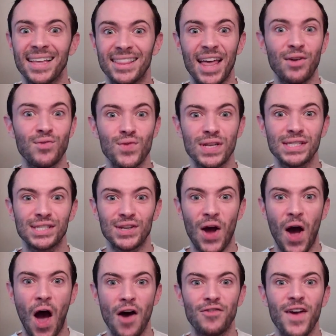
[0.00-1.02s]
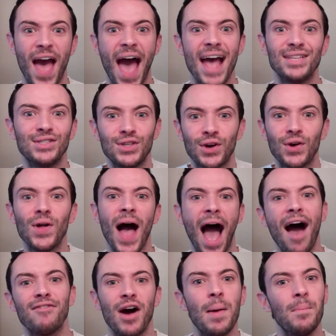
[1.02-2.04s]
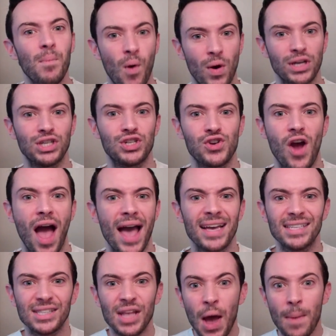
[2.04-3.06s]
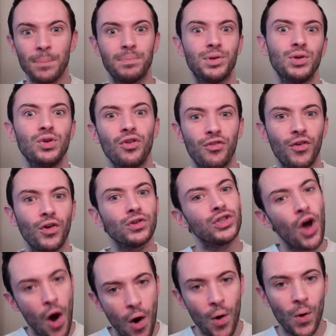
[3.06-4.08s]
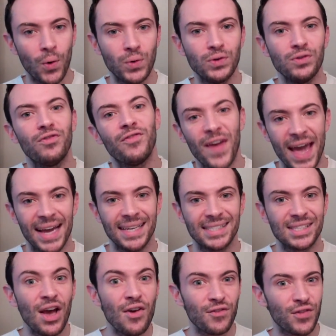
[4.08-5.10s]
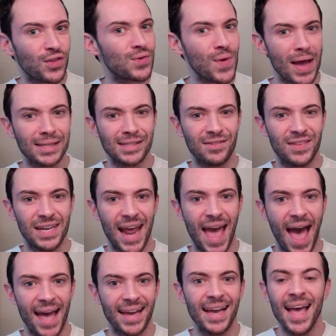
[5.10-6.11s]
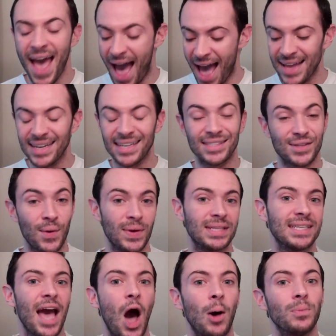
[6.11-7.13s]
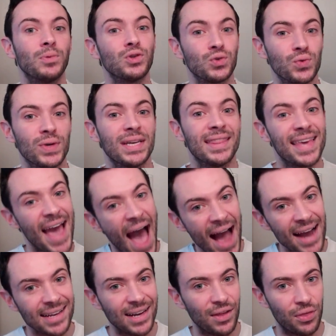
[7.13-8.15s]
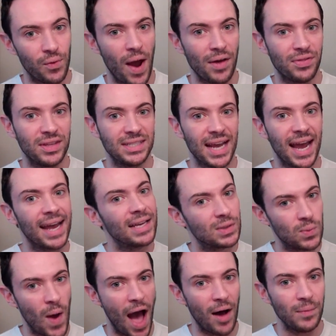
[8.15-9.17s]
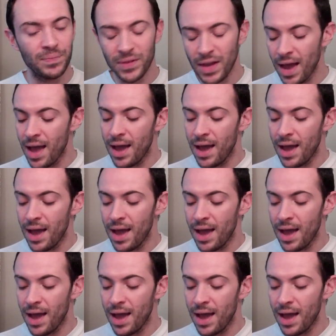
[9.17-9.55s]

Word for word: then rinse it off and you'll have a moisturized, beautiful, toned face for the rest of the day. And it's going to help treat the acne throughout the day as well.